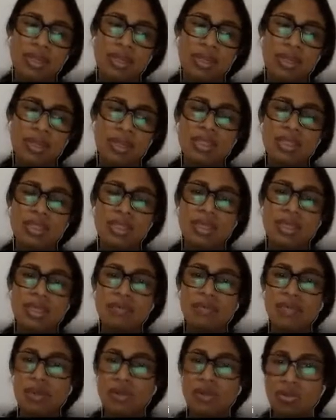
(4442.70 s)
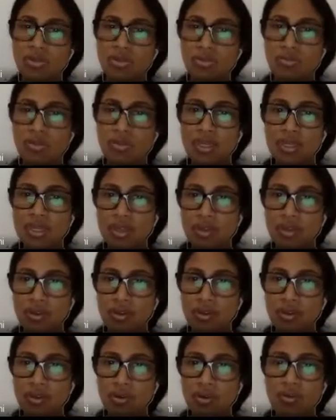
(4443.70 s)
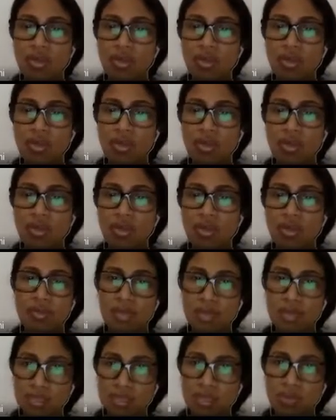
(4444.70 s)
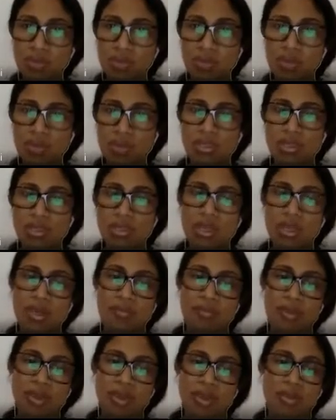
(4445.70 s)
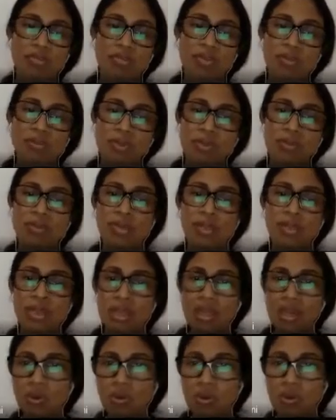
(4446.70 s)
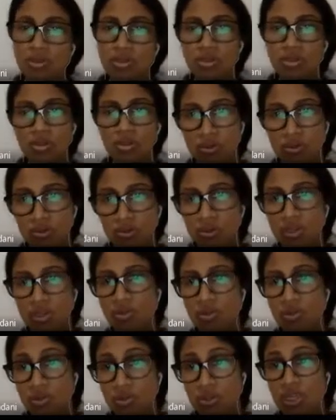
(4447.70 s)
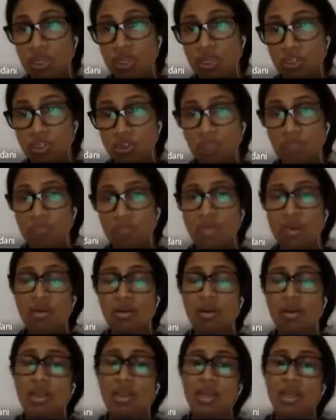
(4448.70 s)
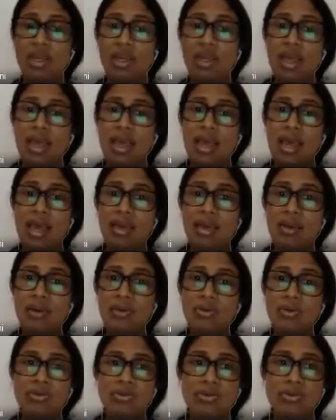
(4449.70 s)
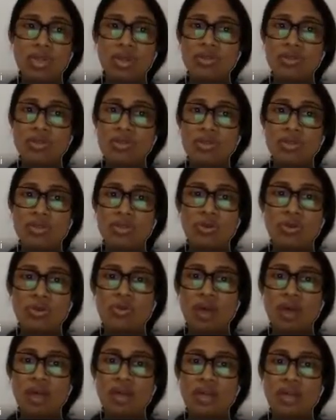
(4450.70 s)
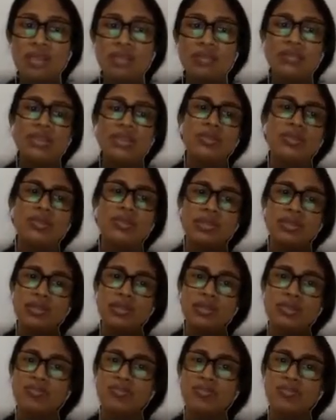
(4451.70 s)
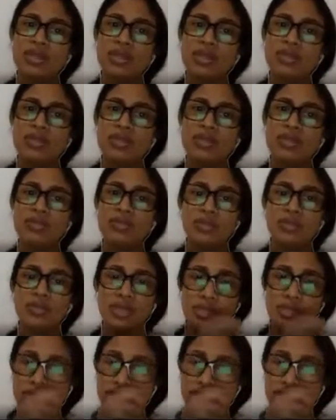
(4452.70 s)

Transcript: recently, because of that COVID pandemic situation, that many of the people, they lose their jobs and all. And also they were so vulnerable that